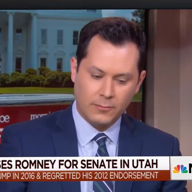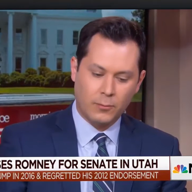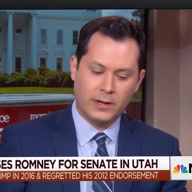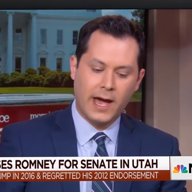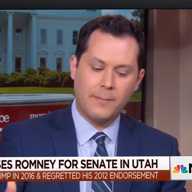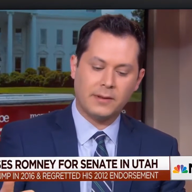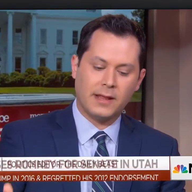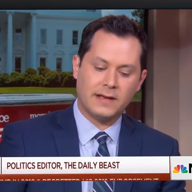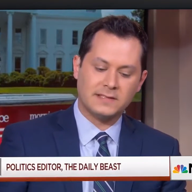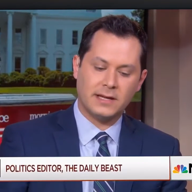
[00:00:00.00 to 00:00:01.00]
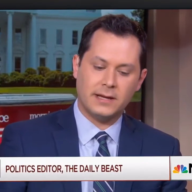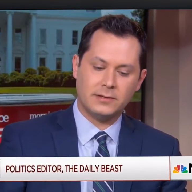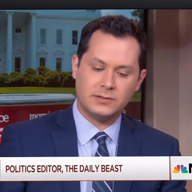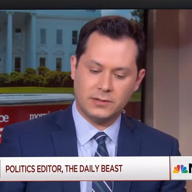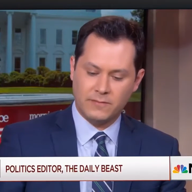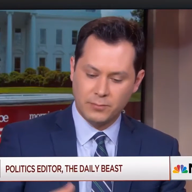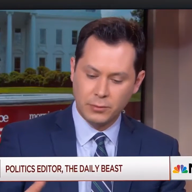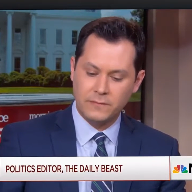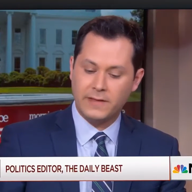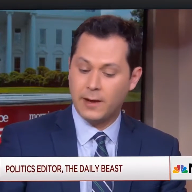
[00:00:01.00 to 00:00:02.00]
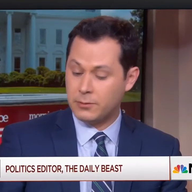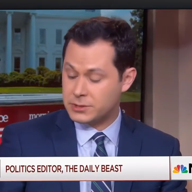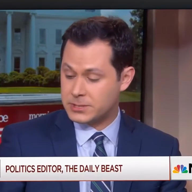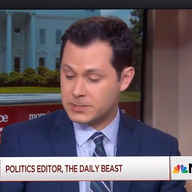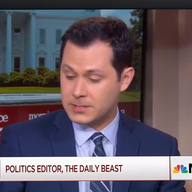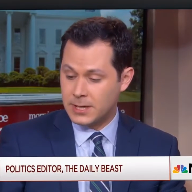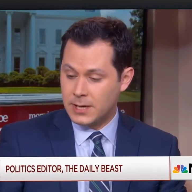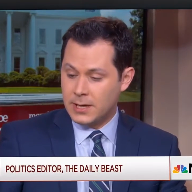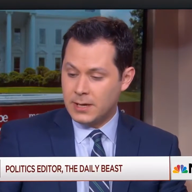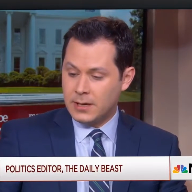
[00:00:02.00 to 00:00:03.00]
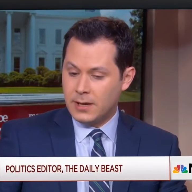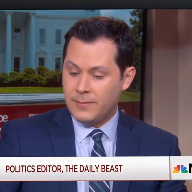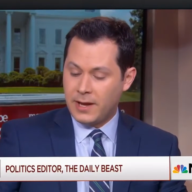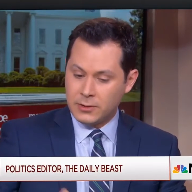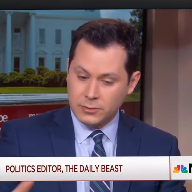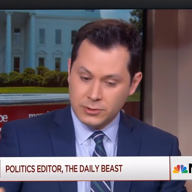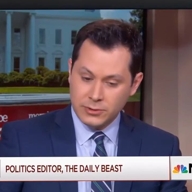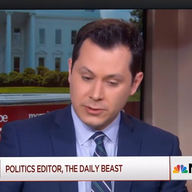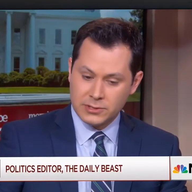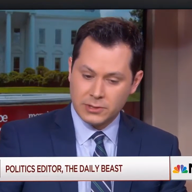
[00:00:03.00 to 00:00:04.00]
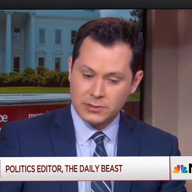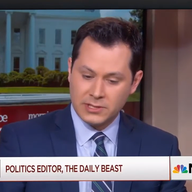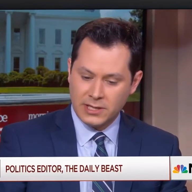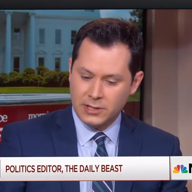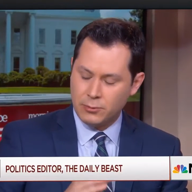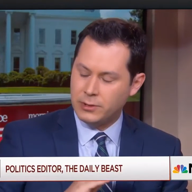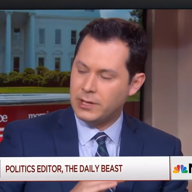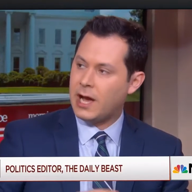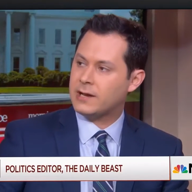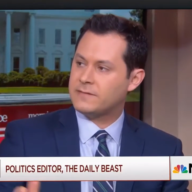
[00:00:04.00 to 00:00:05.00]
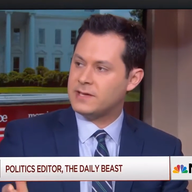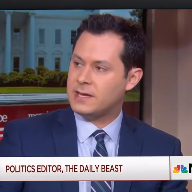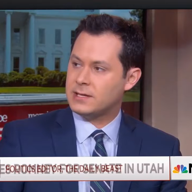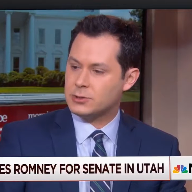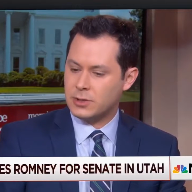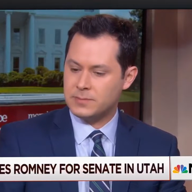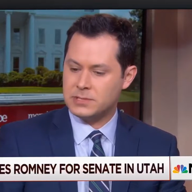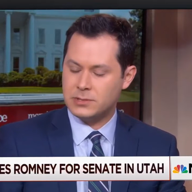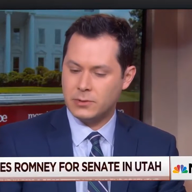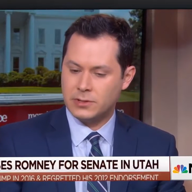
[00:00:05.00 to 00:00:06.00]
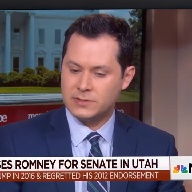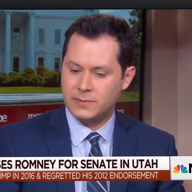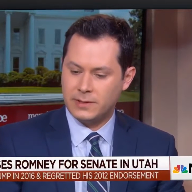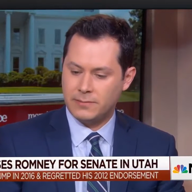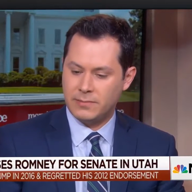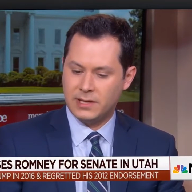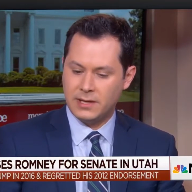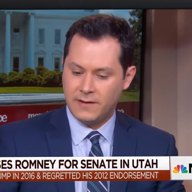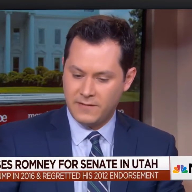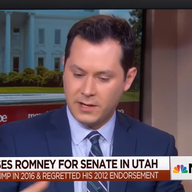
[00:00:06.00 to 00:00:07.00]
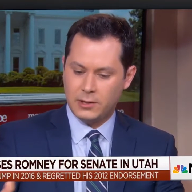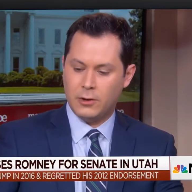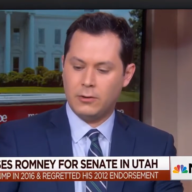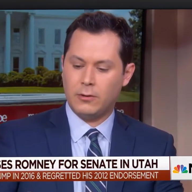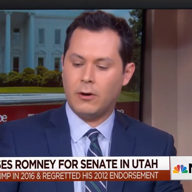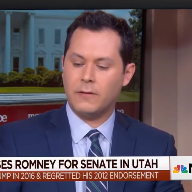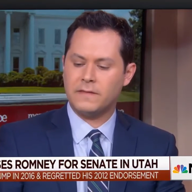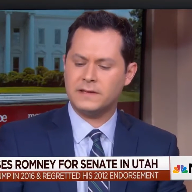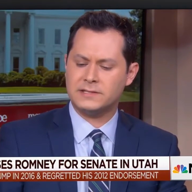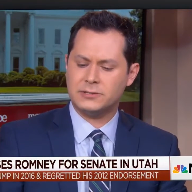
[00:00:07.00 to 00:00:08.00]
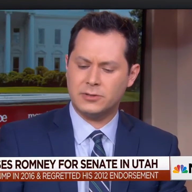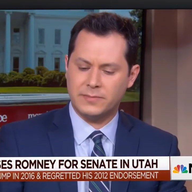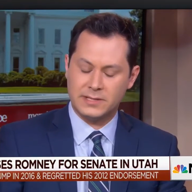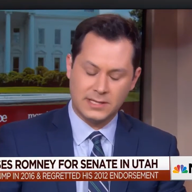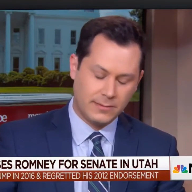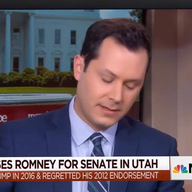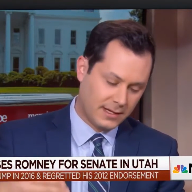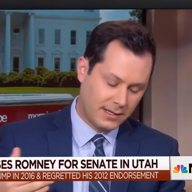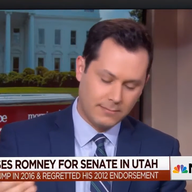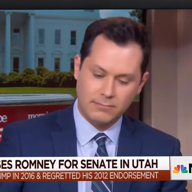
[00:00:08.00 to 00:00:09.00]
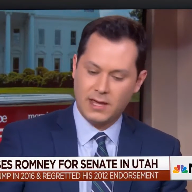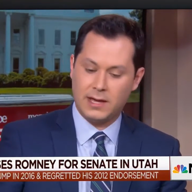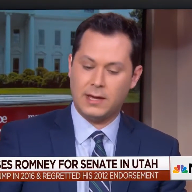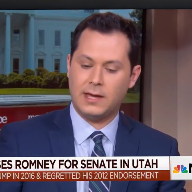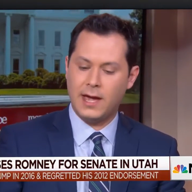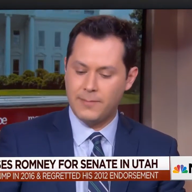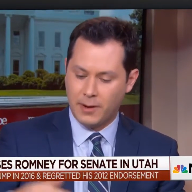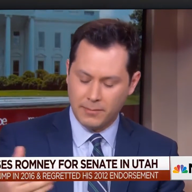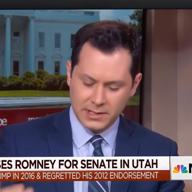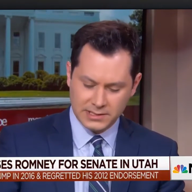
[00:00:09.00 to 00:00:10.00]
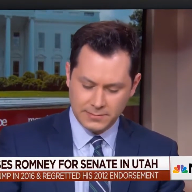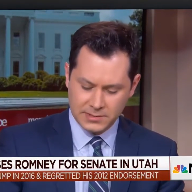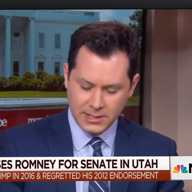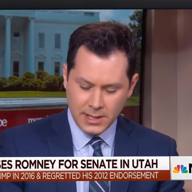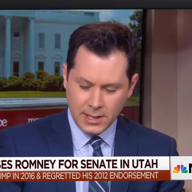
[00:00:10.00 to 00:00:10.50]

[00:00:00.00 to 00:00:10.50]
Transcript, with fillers: what happened last night sort of proved that, which is a man who two years ago said he would not have taken Trump's endorsement if he had known all the things that Trump had said about the K K K, about right. Muslims,